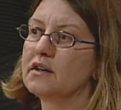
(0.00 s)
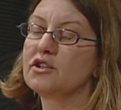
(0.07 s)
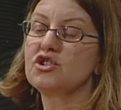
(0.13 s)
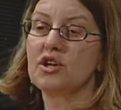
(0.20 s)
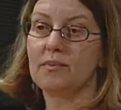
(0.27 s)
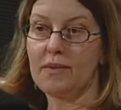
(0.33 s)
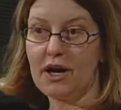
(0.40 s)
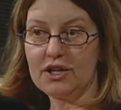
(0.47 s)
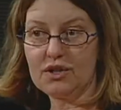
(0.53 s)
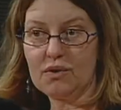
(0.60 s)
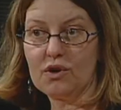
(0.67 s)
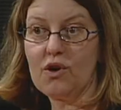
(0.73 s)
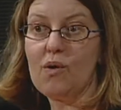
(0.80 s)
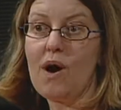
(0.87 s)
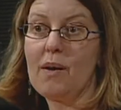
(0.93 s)
jump onto a
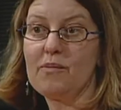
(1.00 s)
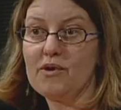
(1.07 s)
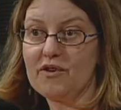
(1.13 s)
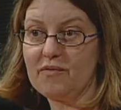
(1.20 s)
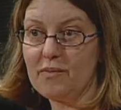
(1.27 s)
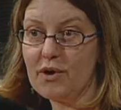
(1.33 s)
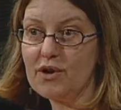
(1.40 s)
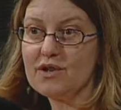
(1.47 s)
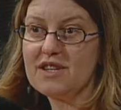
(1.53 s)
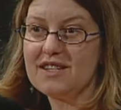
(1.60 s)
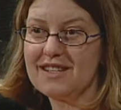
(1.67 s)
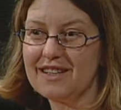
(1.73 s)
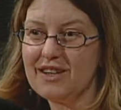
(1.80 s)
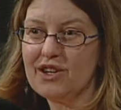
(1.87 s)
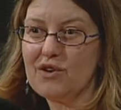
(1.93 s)
cooperative
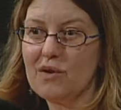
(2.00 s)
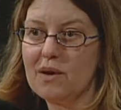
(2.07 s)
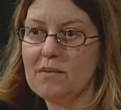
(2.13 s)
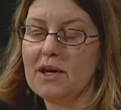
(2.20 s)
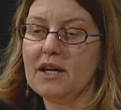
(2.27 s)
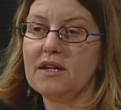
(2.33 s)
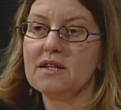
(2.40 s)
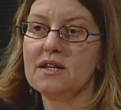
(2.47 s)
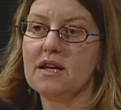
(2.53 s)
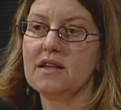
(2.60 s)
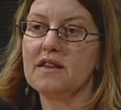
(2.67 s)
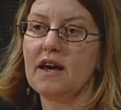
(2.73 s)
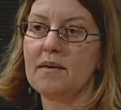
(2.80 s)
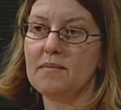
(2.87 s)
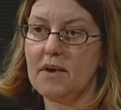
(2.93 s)
purchasing agreement
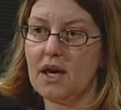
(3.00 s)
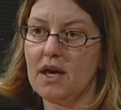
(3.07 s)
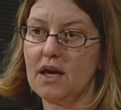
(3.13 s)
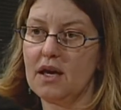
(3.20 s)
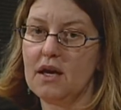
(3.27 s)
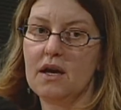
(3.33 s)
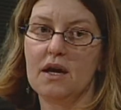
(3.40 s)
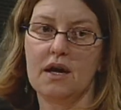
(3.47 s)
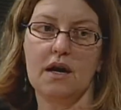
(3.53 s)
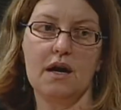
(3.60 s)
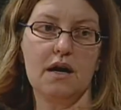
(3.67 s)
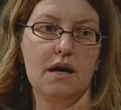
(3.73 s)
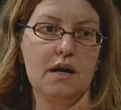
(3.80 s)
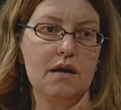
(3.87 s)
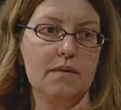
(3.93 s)
that may
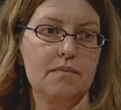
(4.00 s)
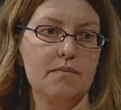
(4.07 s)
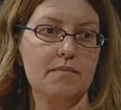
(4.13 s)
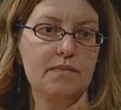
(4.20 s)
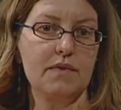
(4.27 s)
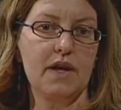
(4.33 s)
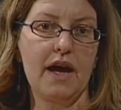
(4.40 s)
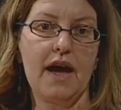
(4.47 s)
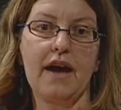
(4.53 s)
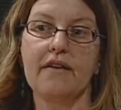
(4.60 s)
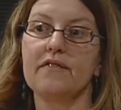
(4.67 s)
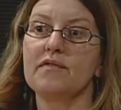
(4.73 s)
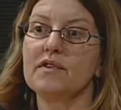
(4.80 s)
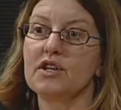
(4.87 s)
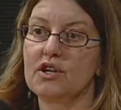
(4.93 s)

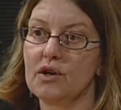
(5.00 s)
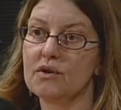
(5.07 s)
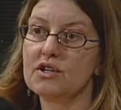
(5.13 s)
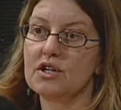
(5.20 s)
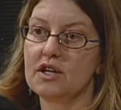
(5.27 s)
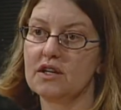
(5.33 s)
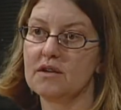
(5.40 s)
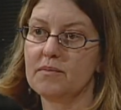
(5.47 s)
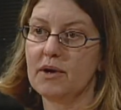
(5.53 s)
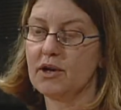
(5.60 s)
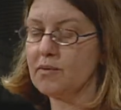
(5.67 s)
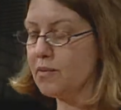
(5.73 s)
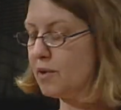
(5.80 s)
have negotiated better